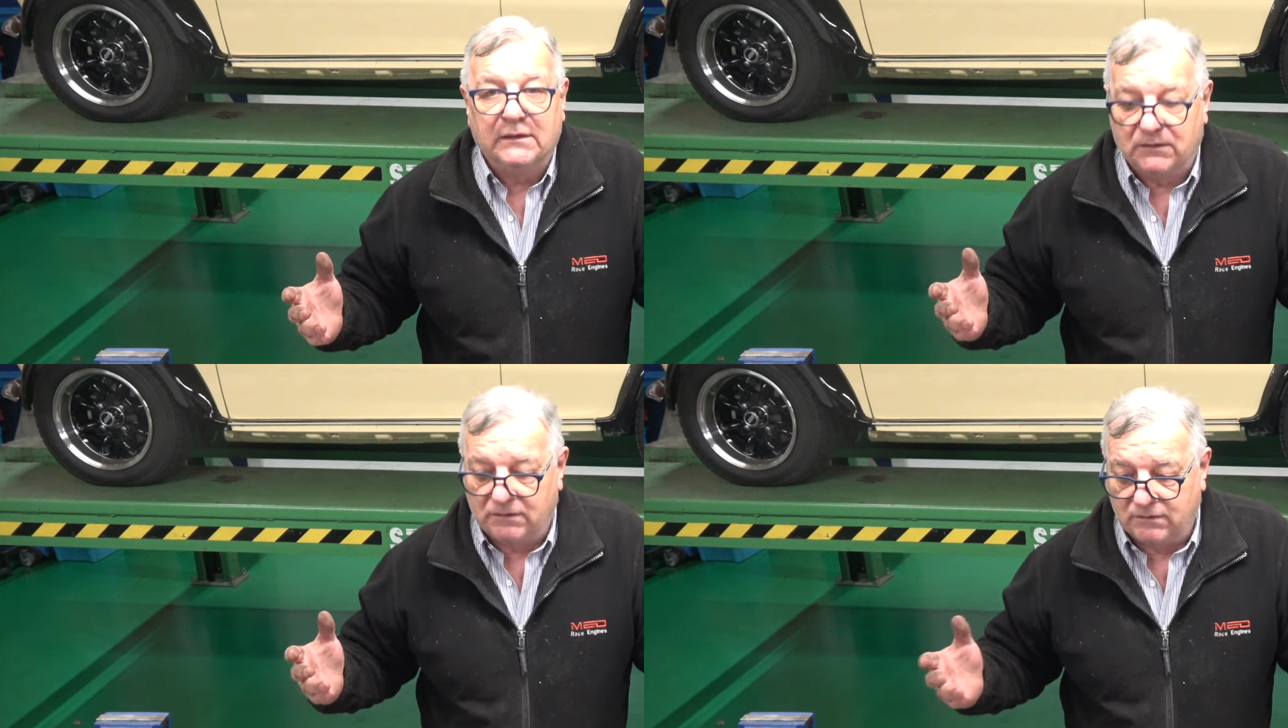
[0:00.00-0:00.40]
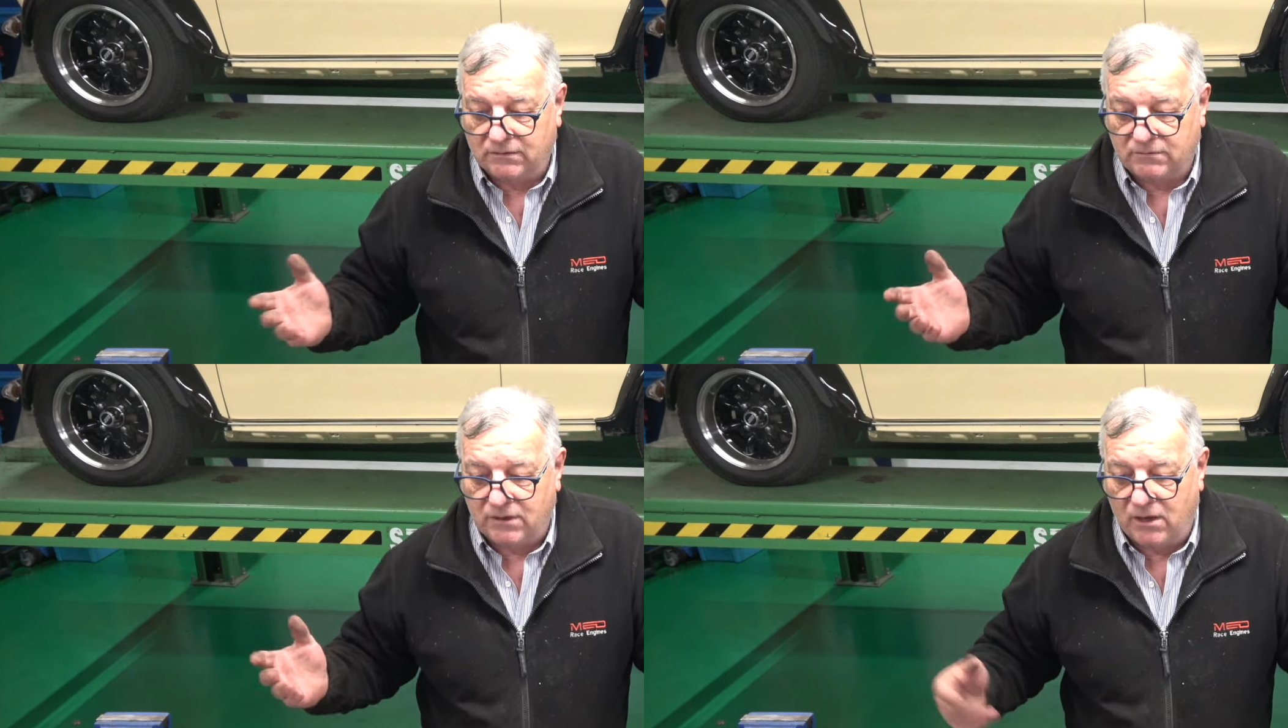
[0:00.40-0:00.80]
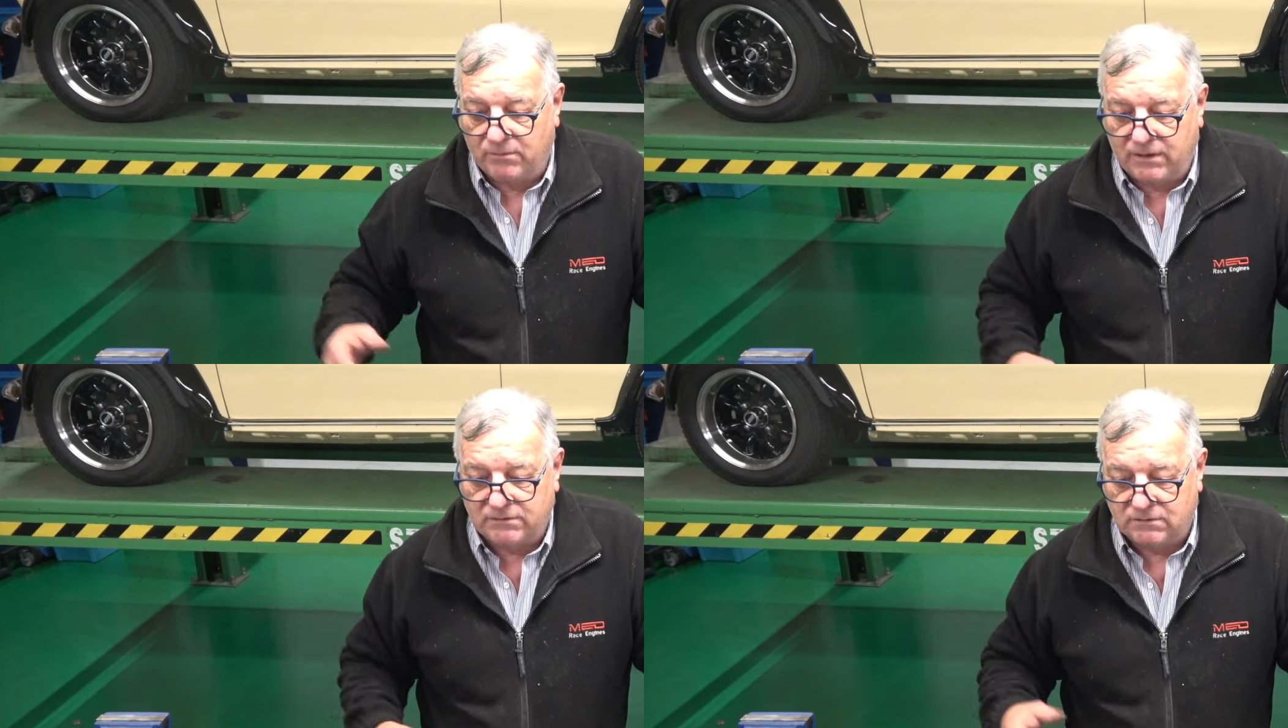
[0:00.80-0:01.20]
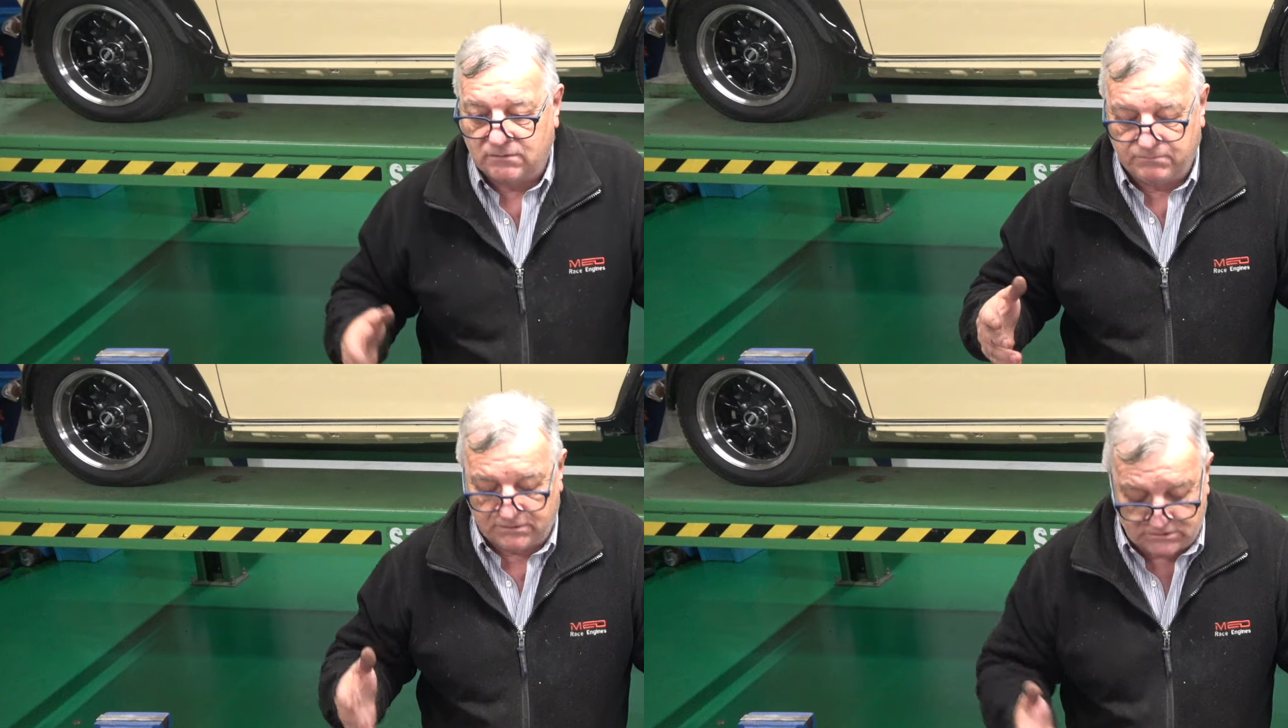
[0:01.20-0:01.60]
uh,
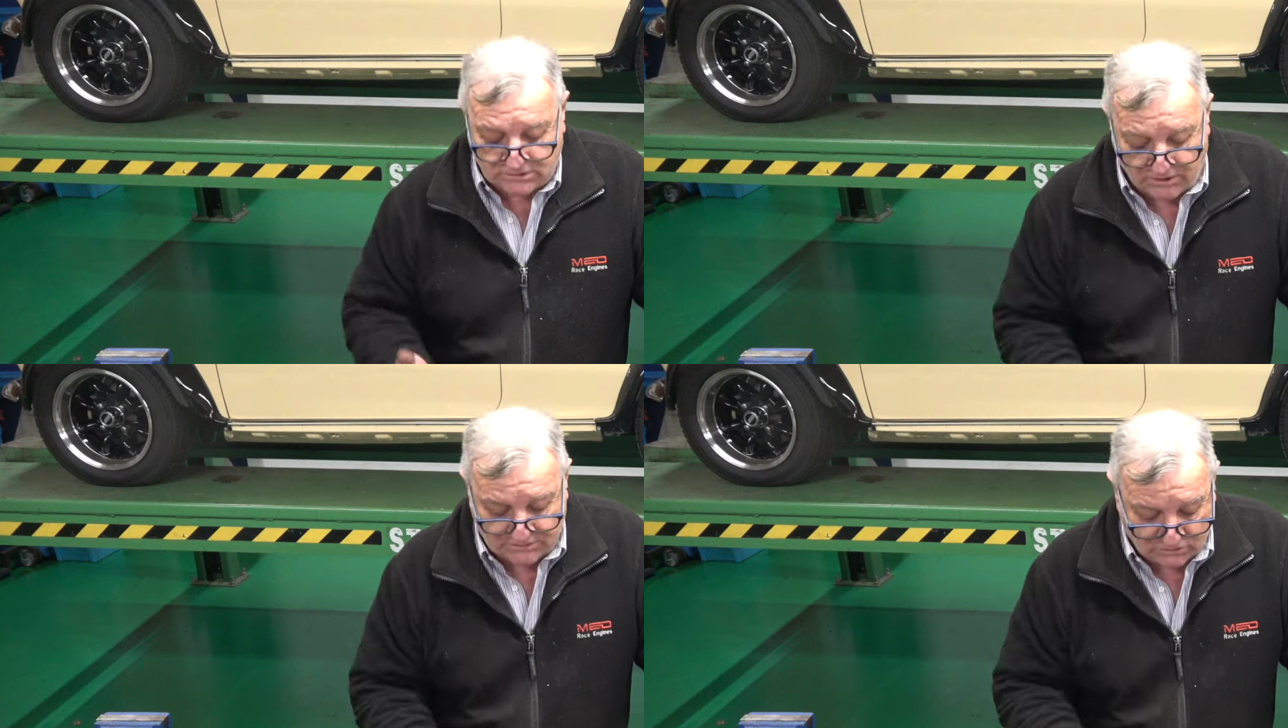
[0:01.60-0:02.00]
carburettor, but side